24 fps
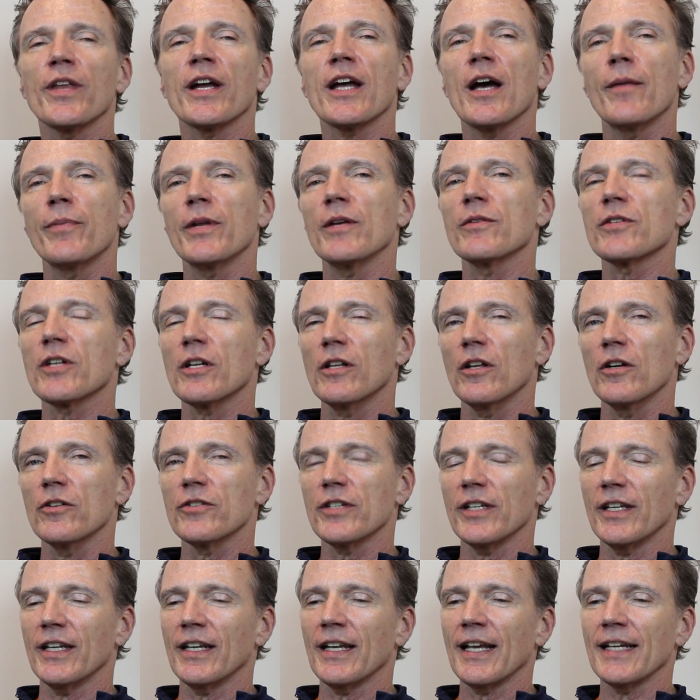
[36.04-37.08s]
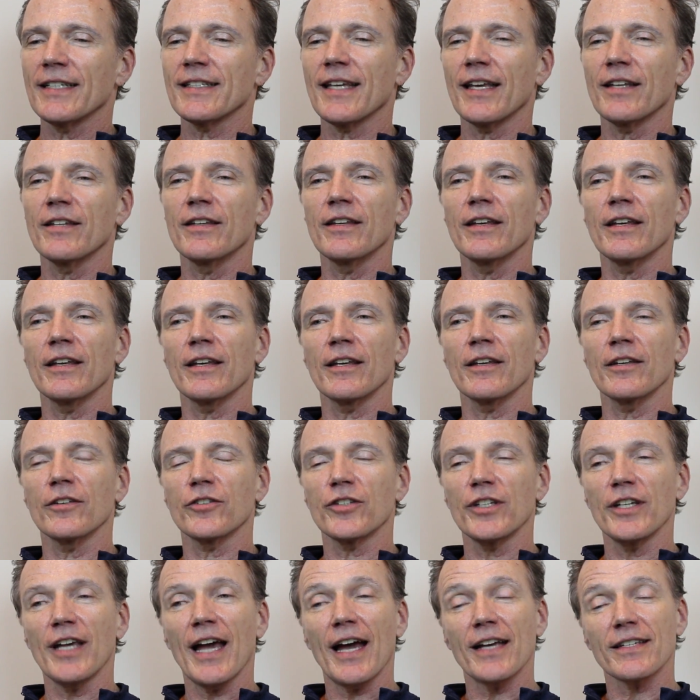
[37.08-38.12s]
the company was closing, and I said,
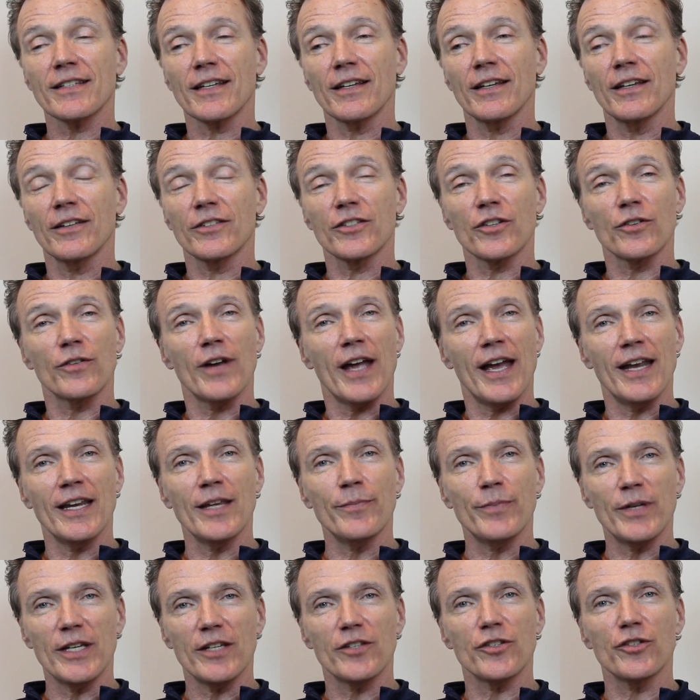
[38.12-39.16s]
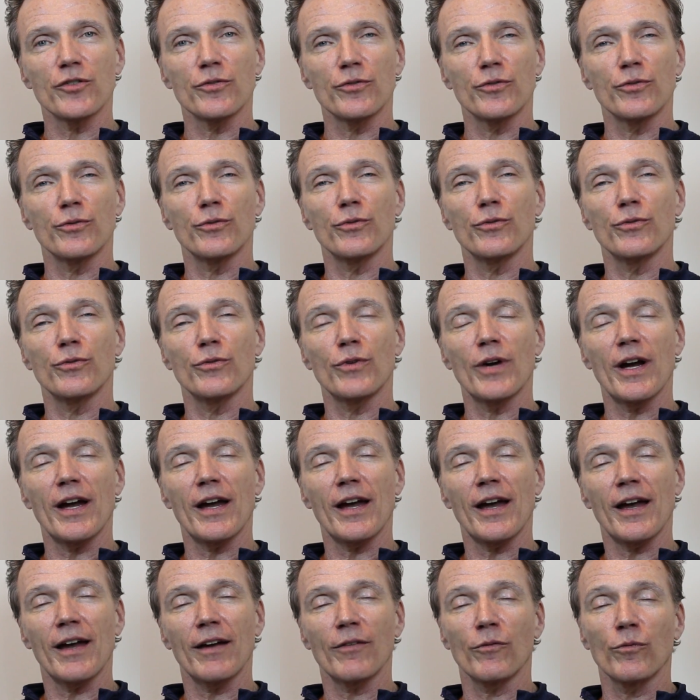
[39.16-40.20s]
she asked, is there any piece you
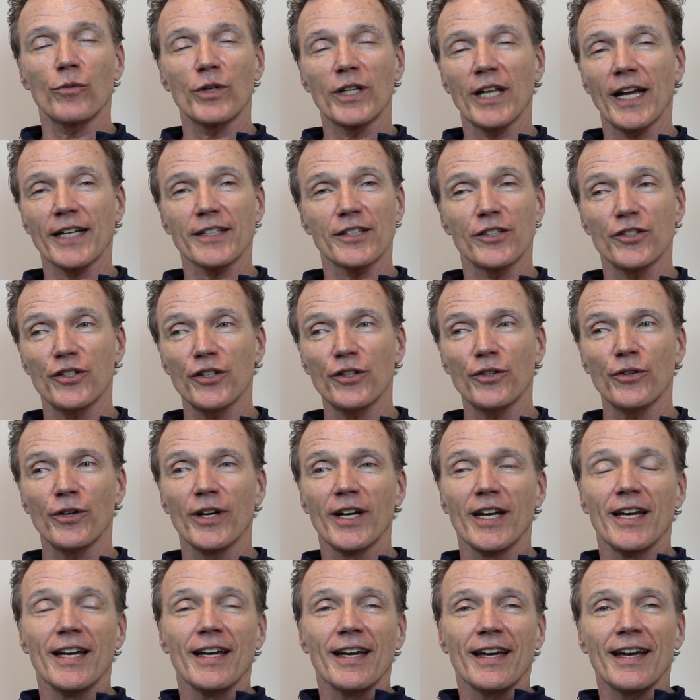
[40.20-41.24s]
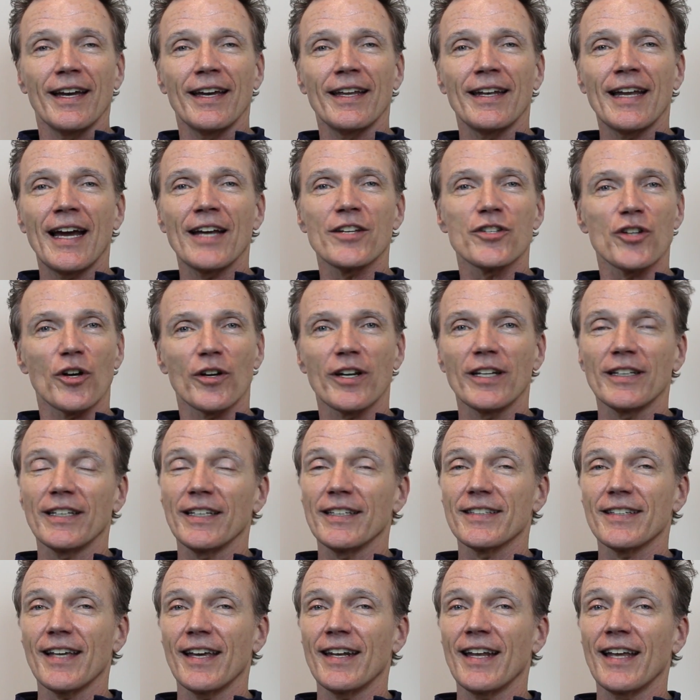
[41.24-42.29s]
would like to do? And I jokingly
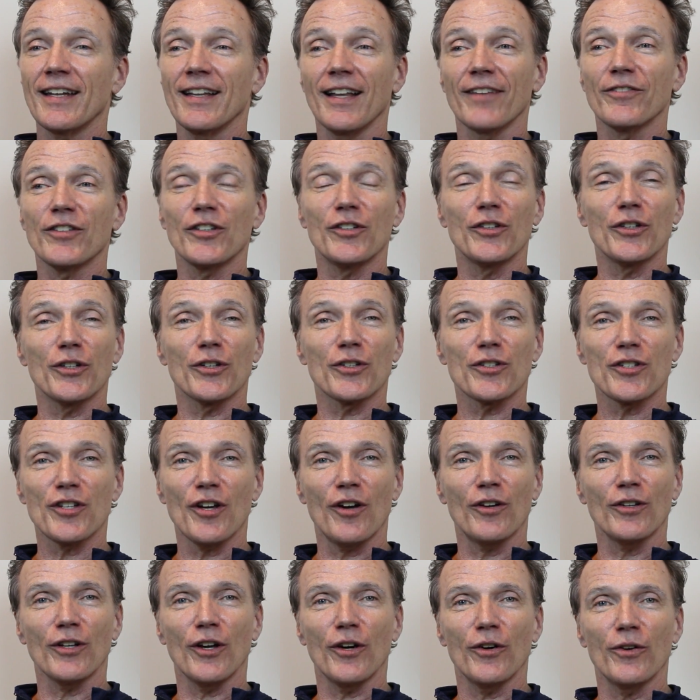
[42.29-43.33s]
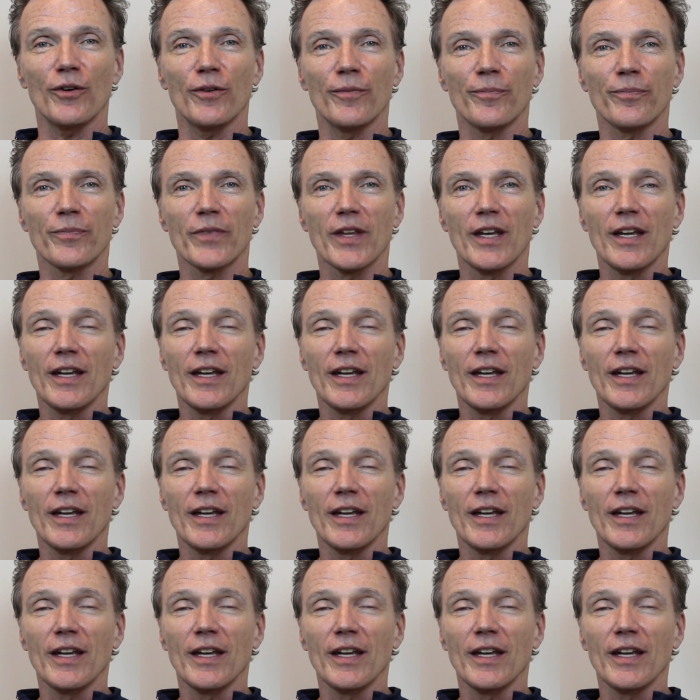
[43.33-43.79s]
said, I'd love to do your solo.